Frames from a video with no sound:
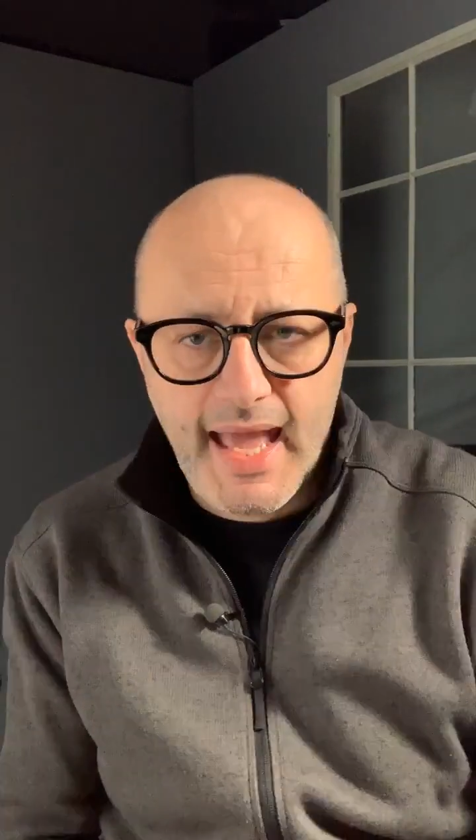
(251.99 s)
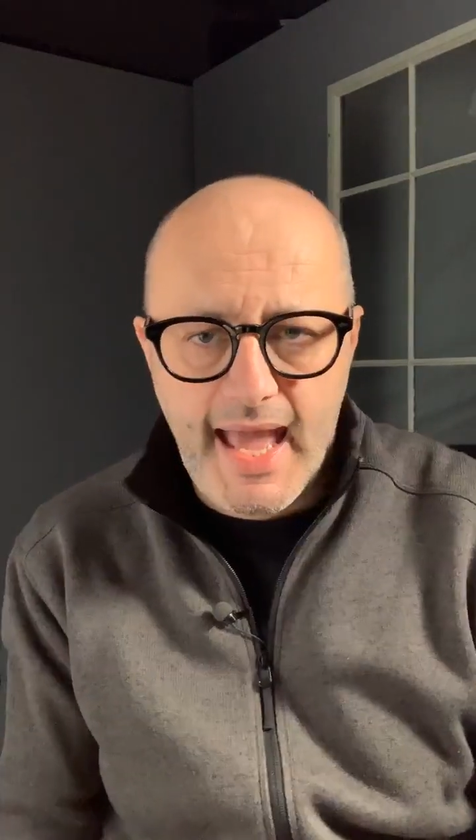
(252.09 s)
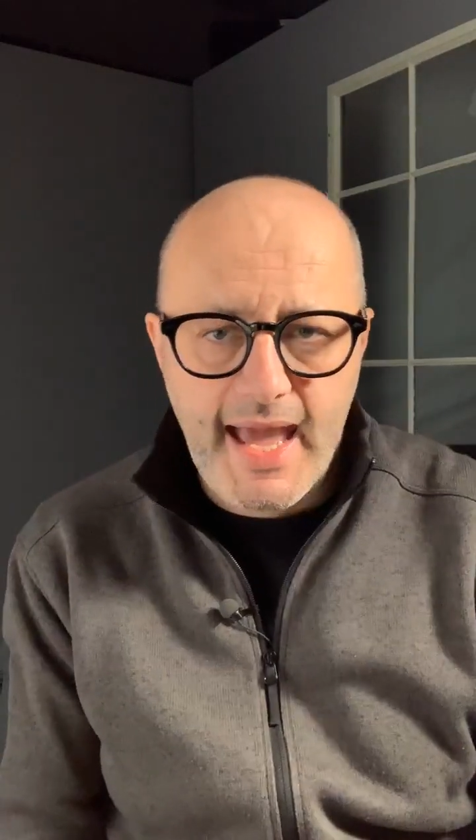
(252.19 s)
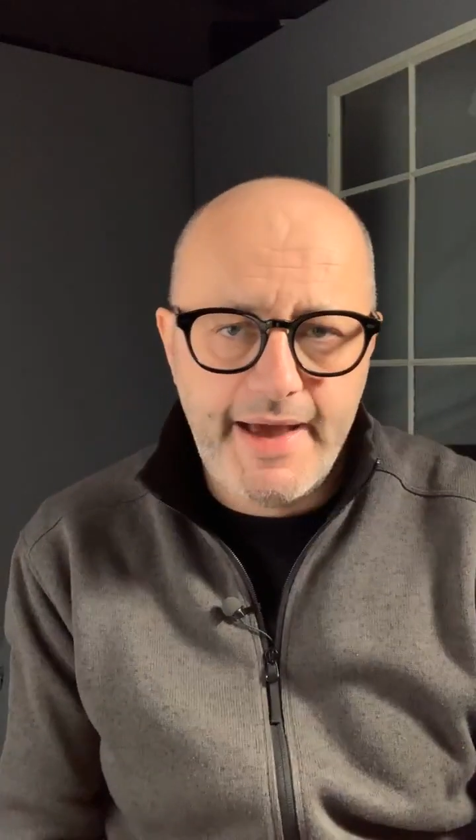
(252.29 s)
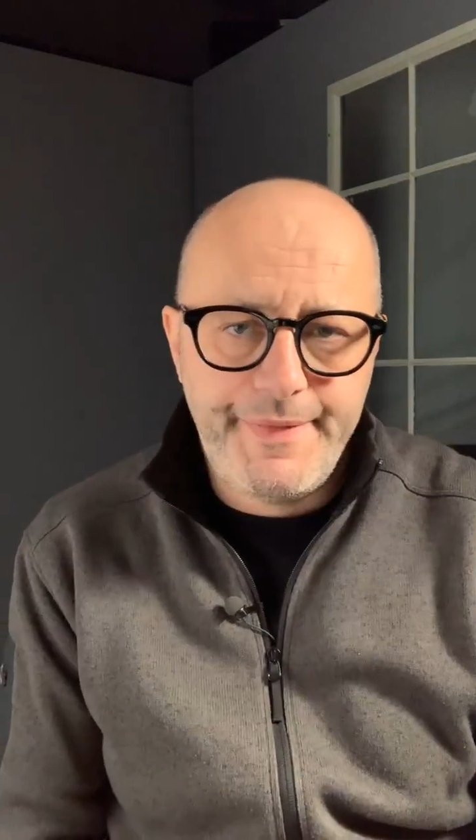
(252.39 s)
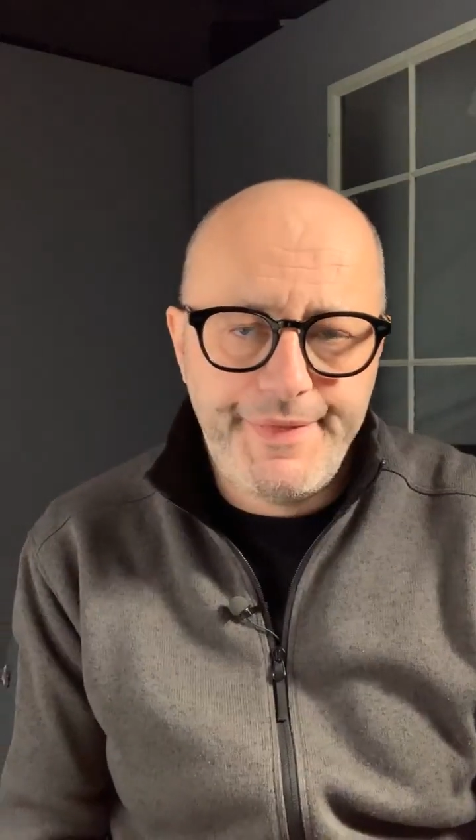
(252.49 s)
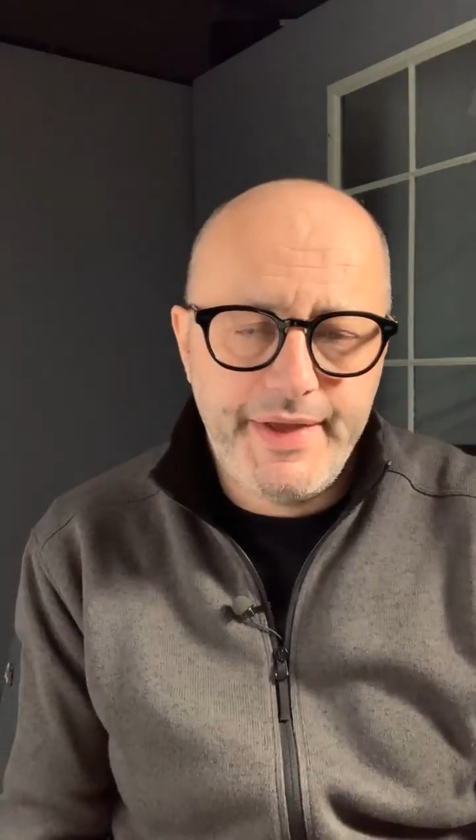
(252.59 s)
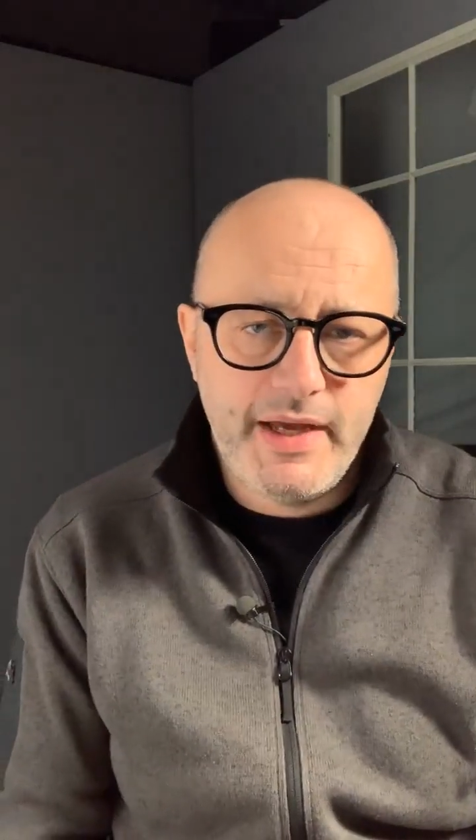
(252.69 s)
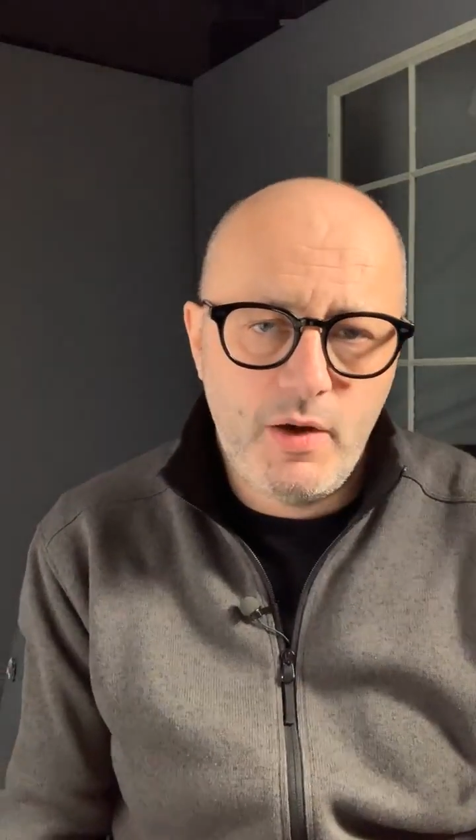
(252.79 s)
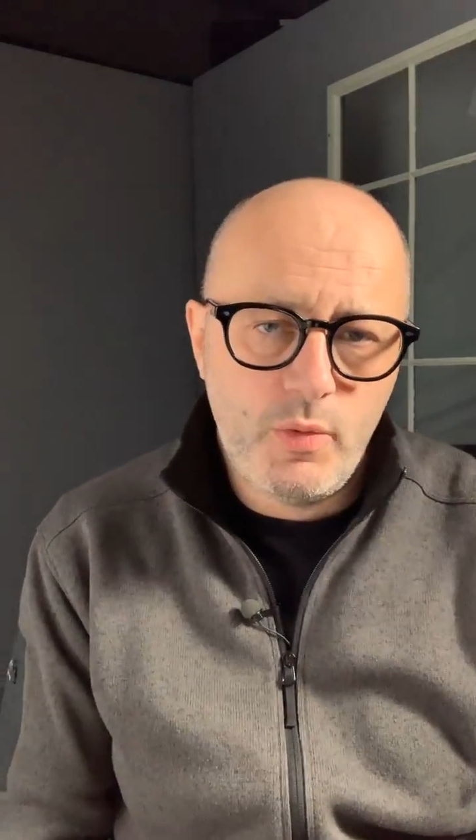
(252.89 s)
And
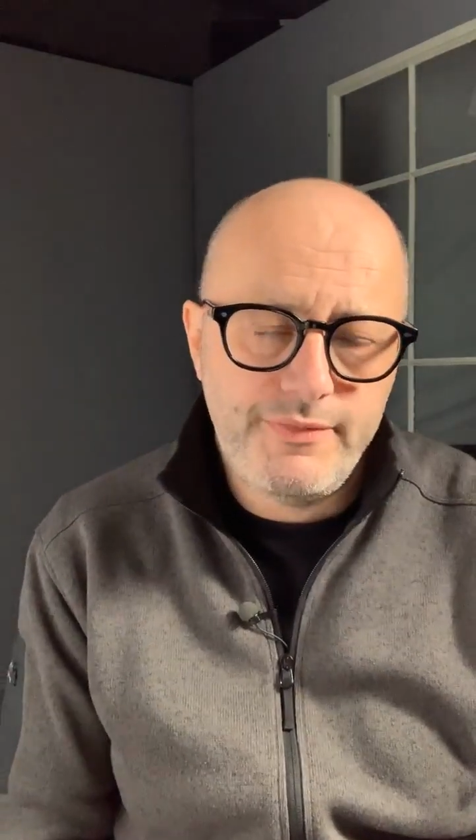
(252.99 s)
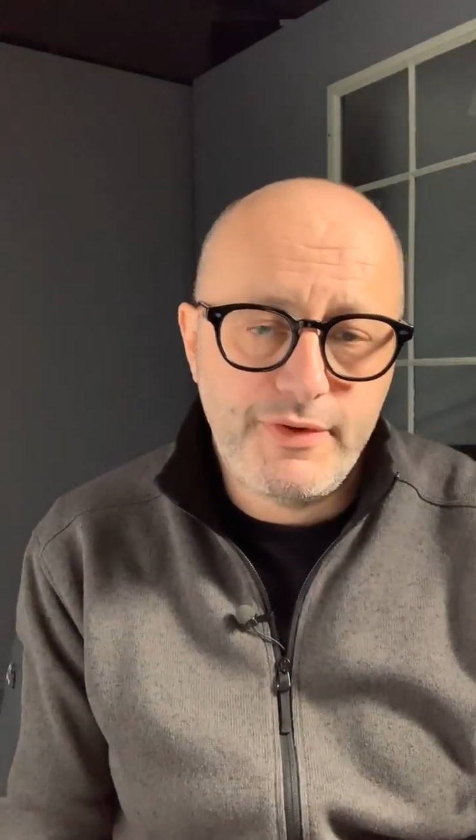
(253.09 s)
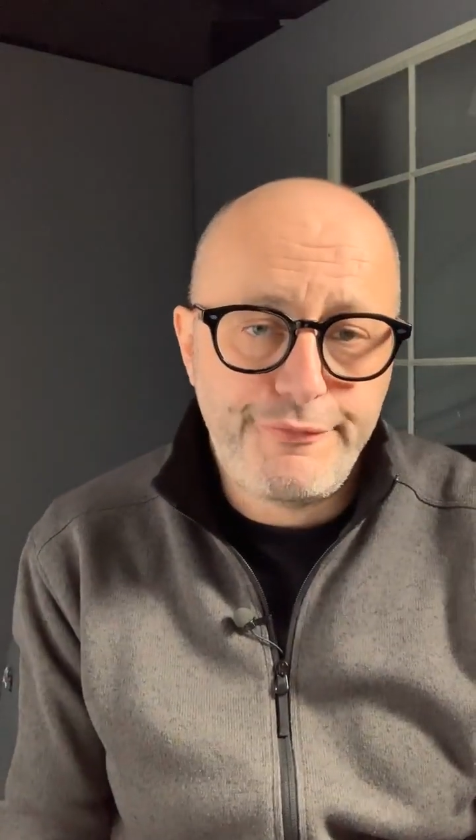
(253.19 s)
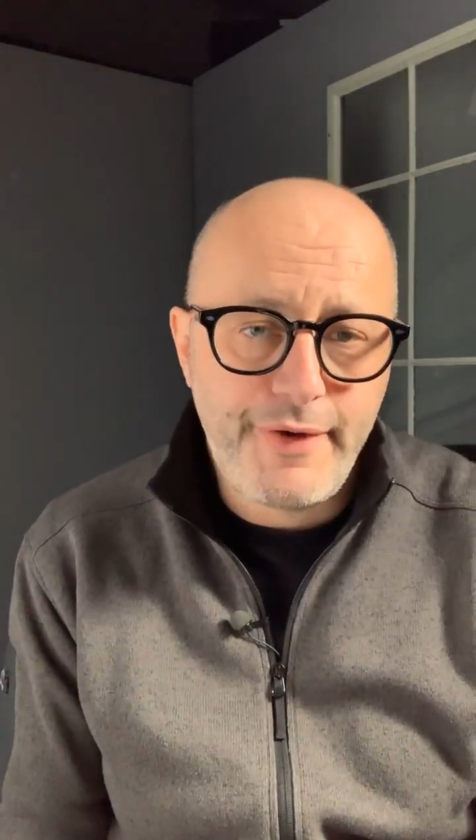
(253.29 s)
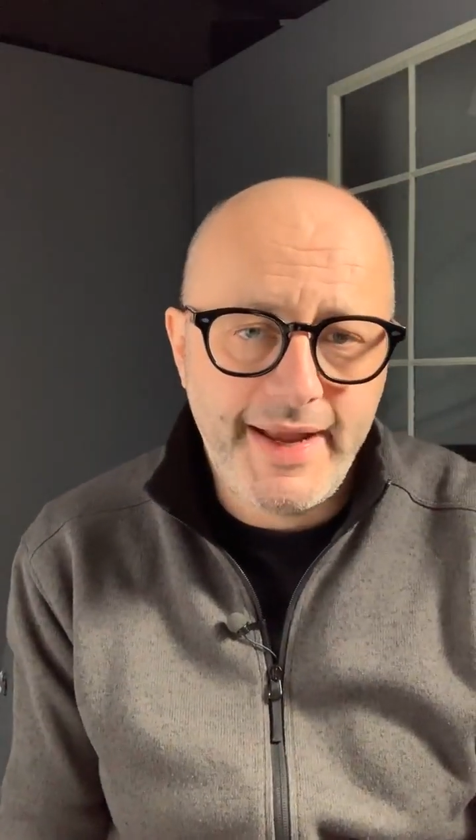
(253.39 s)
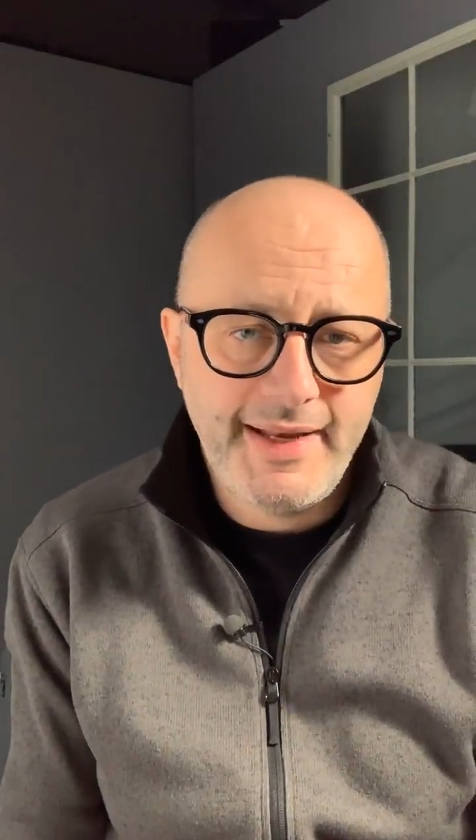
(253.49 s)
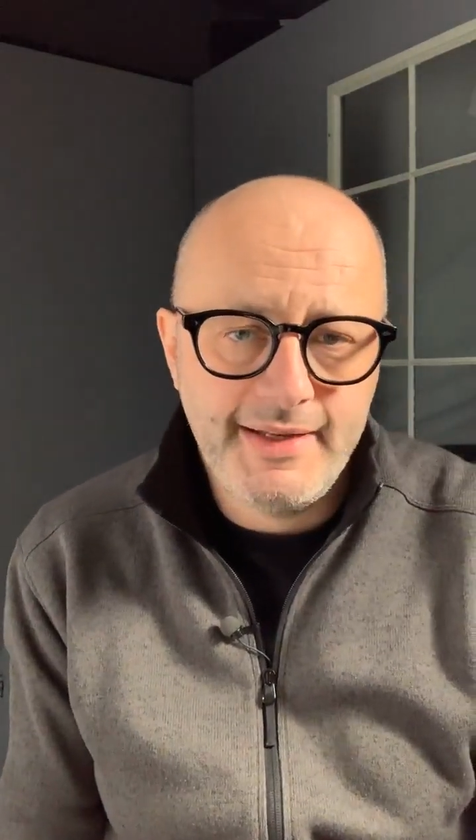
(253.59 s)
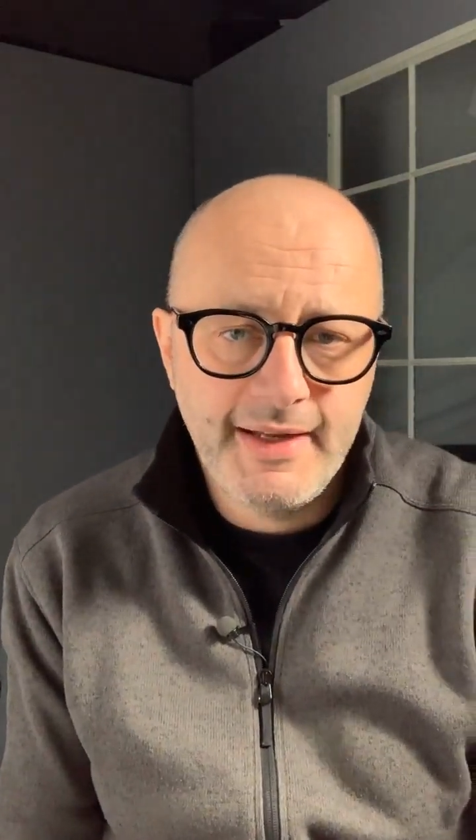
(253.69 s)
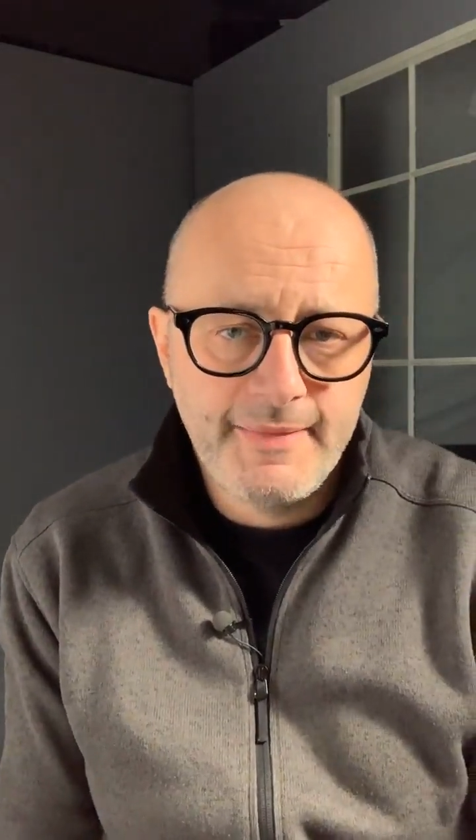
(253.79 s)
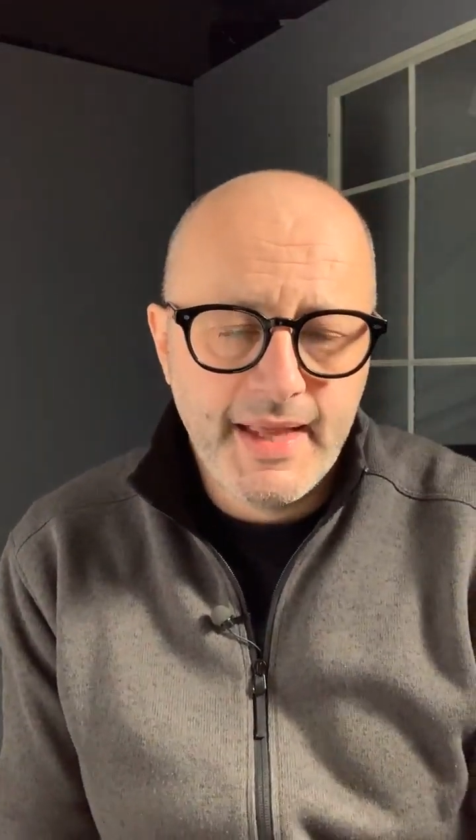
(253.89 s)
we've defined it